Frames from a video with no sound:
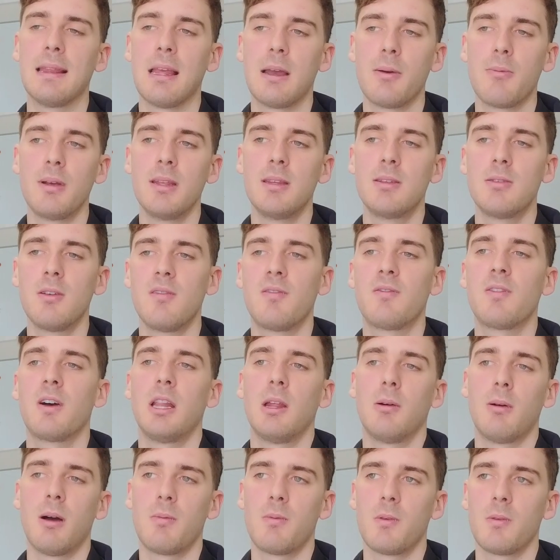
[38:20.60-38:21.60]
And like, we do
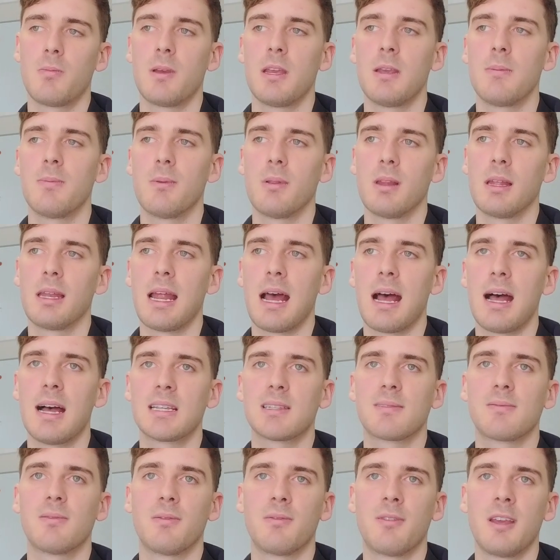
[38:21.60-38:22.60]
follow up with people and
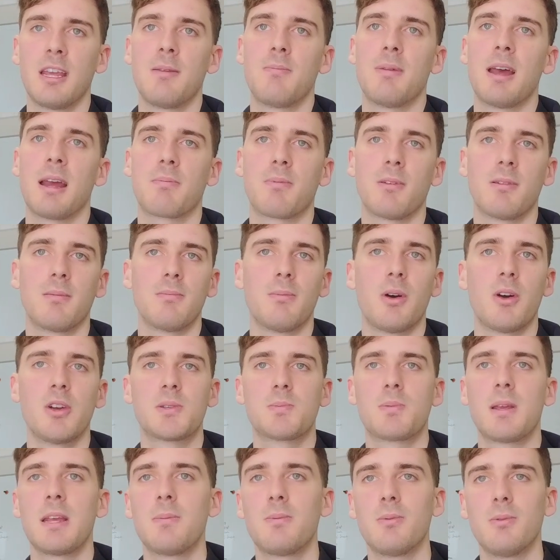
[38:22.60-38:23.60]
ask for feedback, but
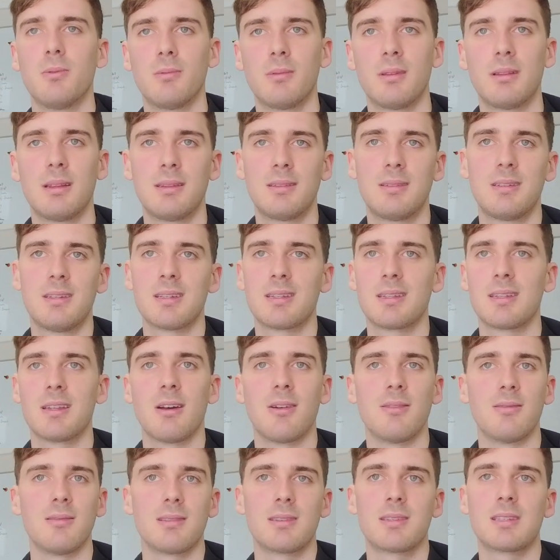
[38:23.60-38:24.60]
most people just
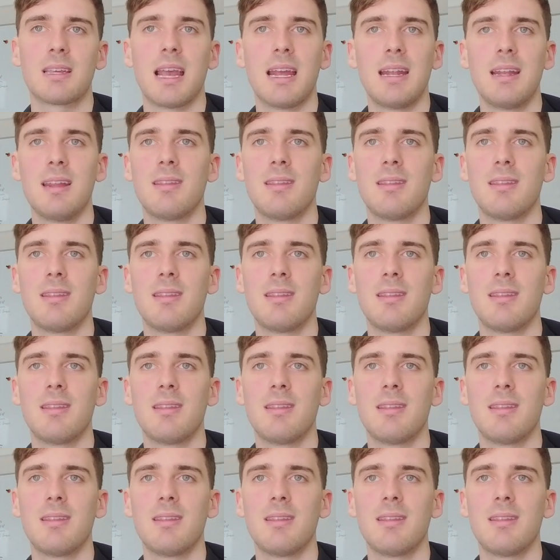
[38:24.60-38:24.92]
don't say